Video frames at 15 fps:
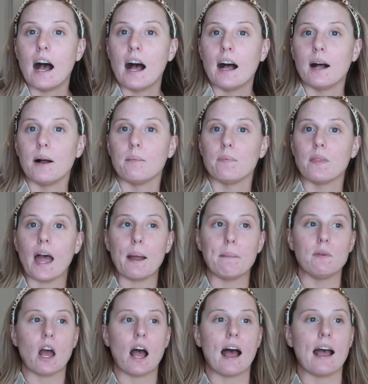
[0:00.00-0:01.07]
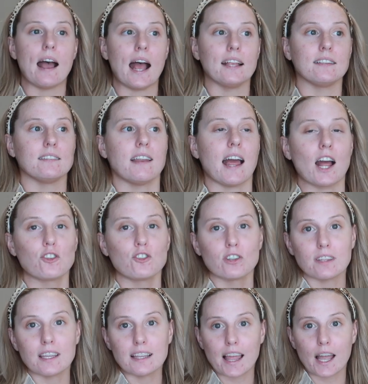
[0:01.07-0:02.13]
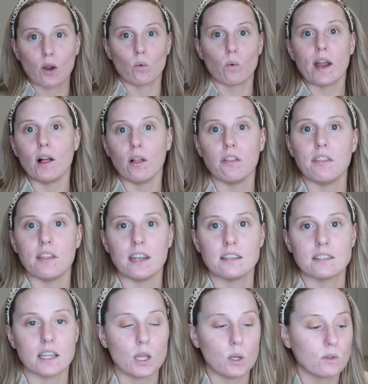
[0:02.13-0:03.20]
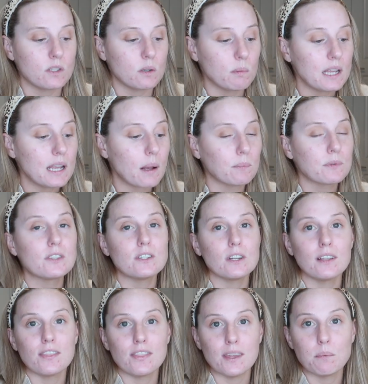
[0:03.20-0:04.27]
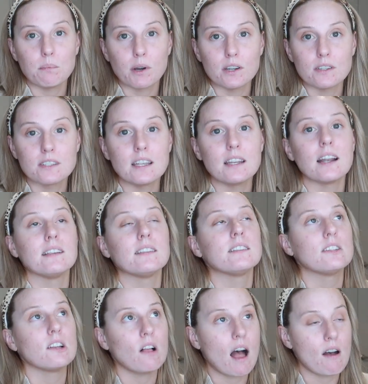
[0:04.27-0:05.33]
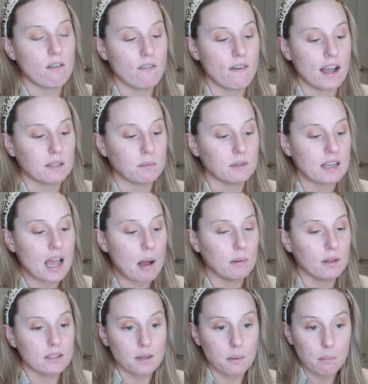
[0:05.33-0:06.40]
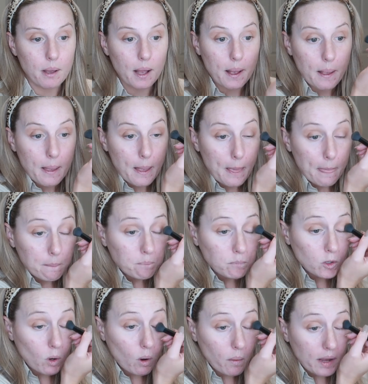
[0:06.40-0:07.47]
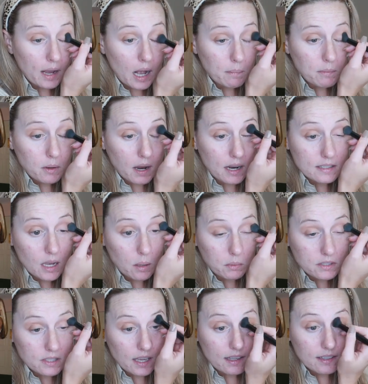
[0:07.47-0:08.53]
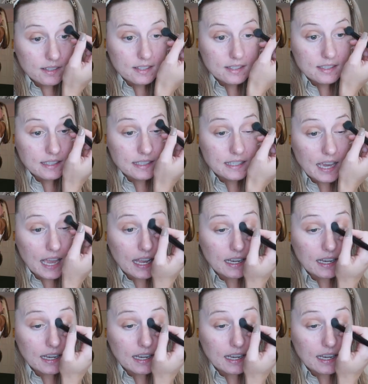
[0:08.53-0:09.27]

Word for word: I'm not as naturally like rail thin as I used to be. I'm still a thin person, I still have a fast metabolism, but growing up, you guys, I was like skinny.